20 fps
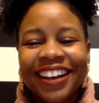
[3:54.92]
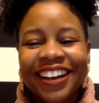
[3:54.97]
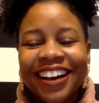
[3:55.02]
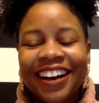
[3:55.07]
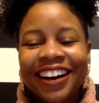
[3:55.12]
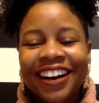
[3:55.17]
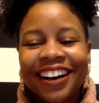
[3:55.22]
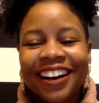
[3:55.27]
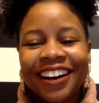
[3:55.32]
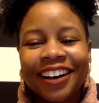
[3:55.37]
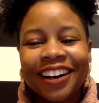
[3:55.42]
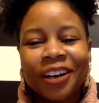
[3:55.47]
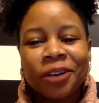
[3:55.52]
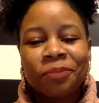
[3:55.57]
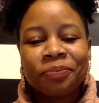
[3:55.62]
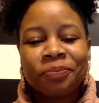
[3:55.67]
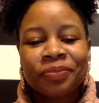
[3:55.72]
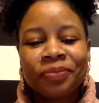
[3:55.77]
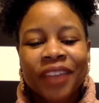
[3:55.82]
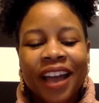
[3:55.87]

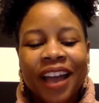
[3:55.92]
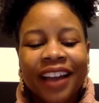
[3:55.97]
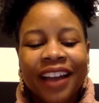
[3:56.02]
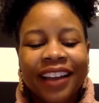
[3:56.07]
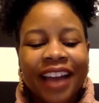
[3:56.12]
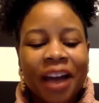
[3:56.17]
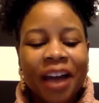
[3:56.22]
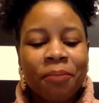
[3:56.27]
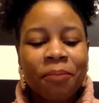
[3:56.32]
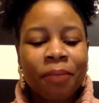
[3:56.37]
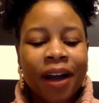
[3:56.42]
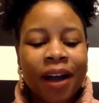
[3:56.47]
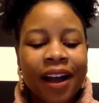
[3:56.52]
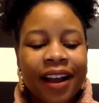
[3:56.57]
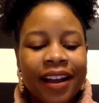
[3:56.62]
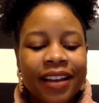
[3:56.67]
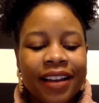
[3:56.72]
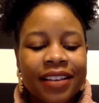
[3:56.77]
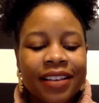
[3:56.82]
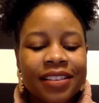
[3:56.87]
I got
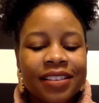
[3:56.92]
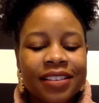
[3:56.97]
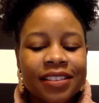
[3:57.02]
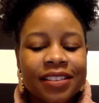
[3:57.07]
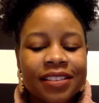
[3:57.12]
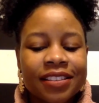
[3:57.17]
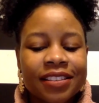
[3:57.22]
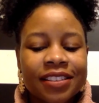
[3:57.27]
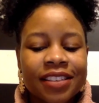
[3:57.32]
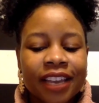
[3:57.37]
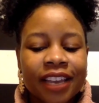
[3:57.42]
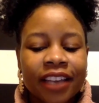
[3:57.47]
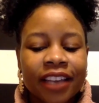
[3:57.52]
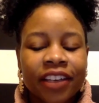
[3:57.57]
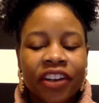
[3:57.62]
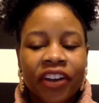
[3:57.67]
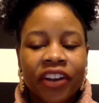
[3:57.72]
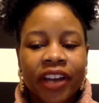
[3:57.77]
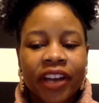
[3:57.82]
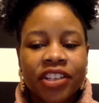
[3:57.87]
my
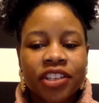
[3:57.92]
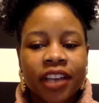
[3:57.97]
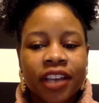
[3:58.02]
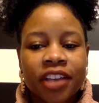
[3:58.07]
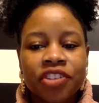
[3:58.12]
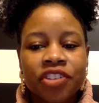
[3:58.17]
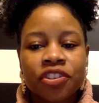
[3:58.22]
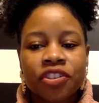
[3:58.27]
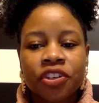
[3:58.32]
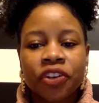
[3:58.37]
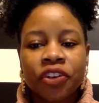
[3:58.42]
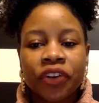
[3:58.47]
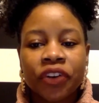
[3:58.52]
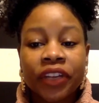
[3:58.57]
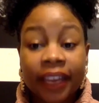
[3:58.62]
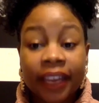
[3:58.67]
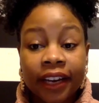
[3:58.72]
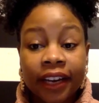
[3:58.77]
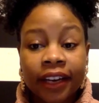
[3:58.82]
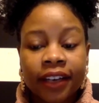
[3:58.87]
secondary education degree
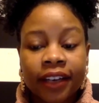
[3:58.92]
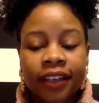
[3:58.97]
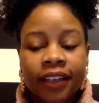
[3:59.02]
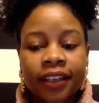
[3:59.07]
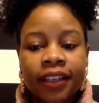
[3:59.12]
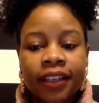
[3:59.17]
there,